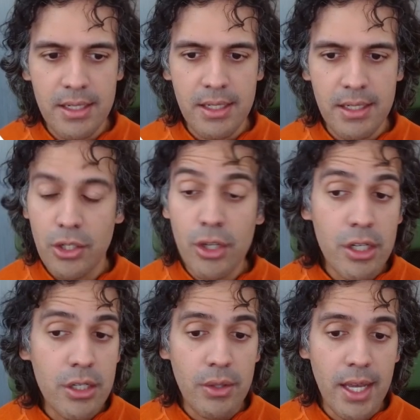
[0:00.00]
And you
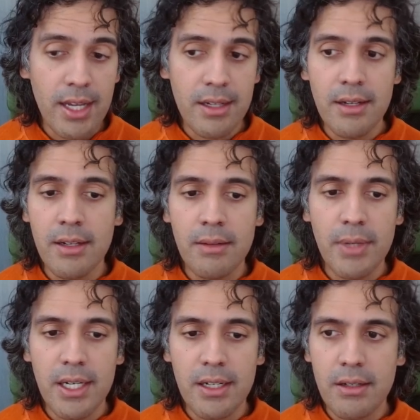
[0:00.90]
could do that,
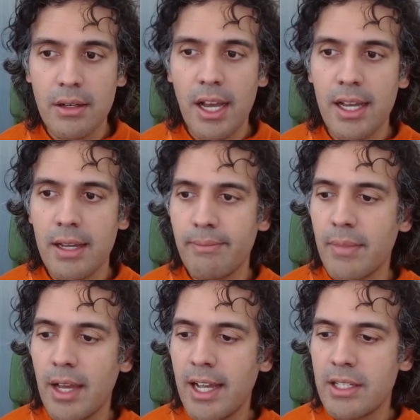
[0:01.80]
but
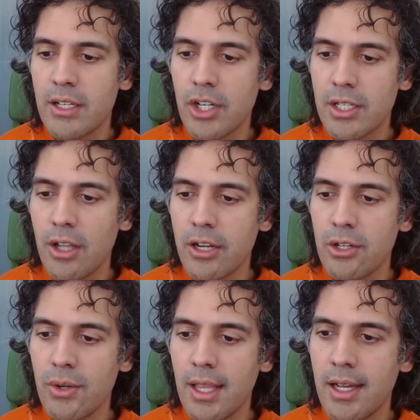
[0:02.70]
I suggest not
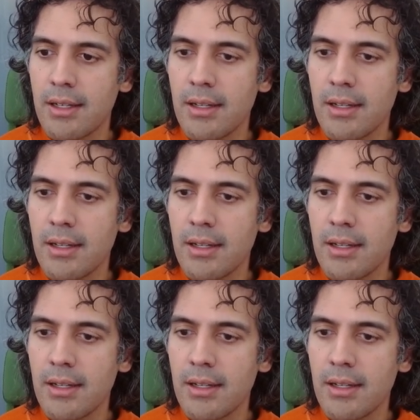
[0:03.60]
doing that.